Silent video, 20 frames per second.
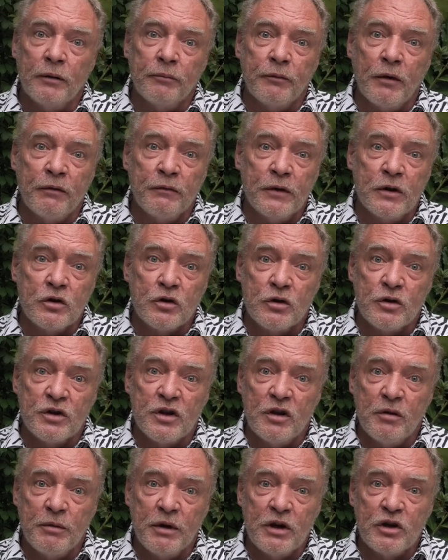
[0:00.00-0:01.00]
officials
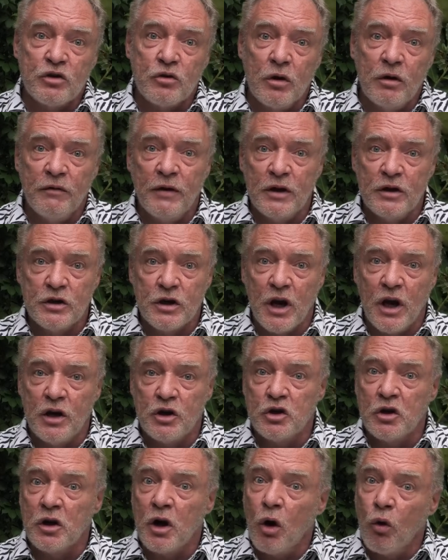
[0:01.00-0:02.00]
in the Ministry of
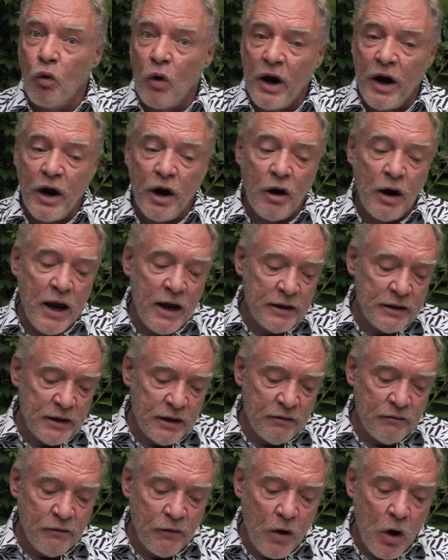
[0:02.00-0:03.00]
Education aware and
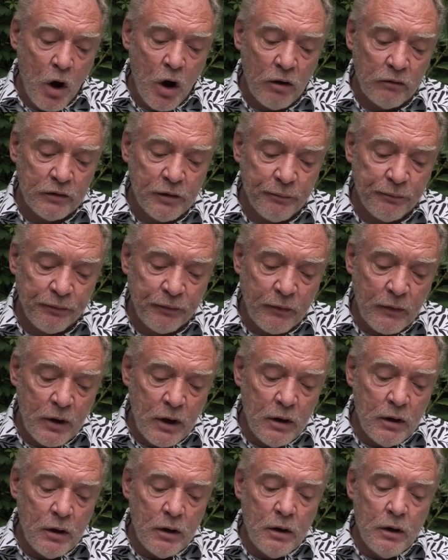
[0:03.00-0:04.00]
involved.
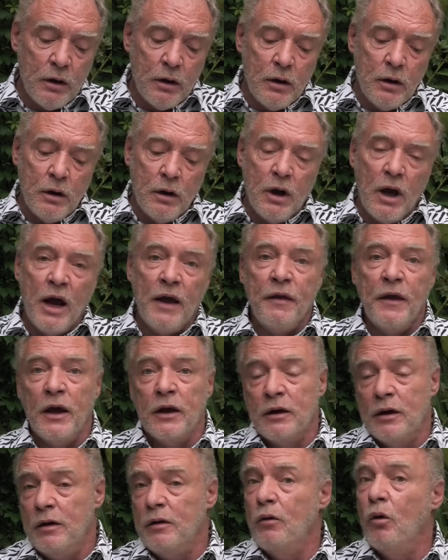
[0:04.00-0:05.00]
And
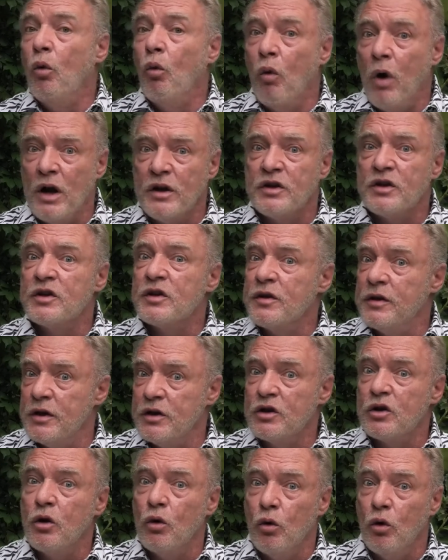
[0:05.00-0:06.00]
then once the
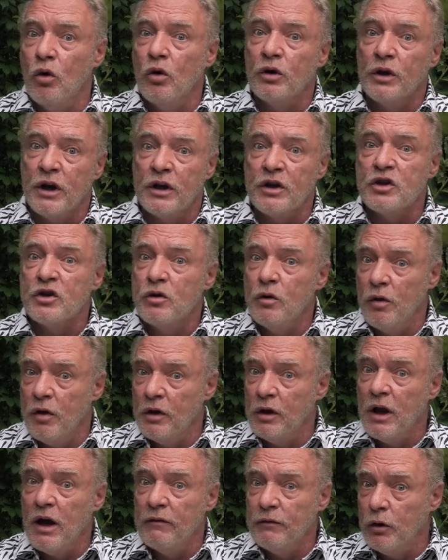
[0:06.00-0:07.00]
school gets to the
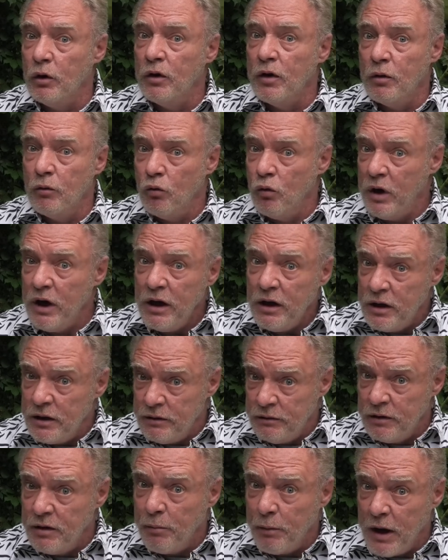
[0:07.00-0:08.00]
level that we
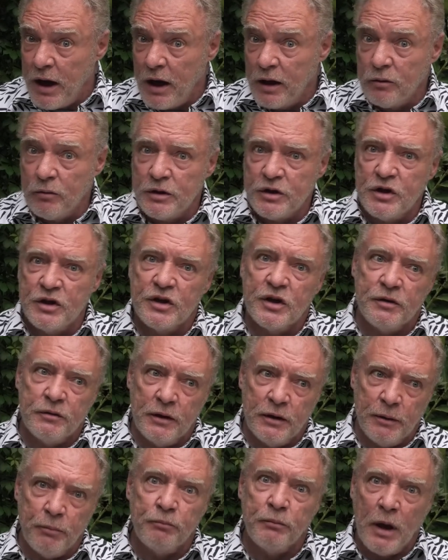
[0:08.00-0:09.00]
demand, which is
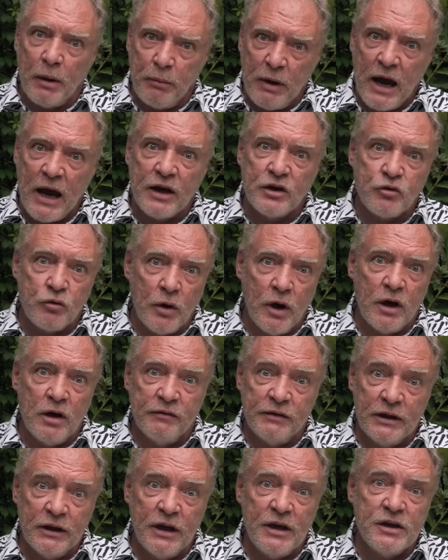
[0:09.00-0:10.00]
a pass rate
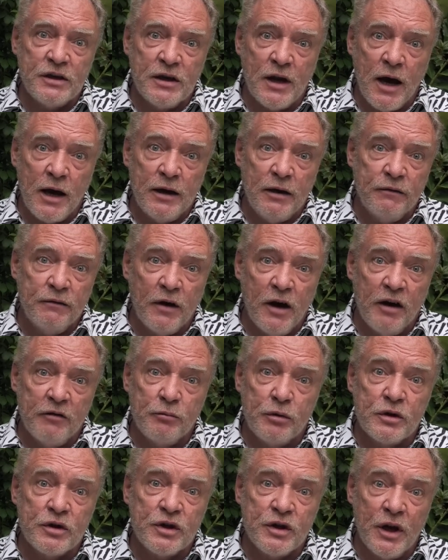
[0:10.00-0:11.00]
of at least
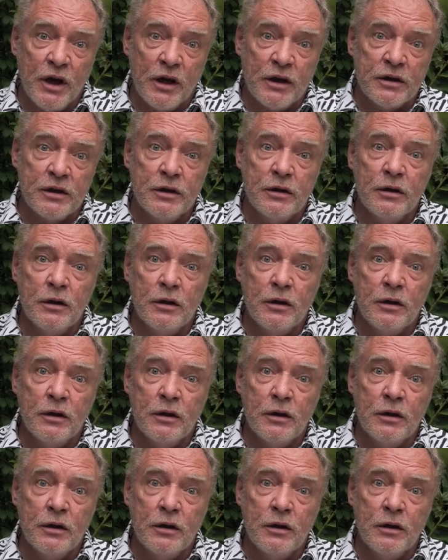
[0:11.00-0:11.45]
95%,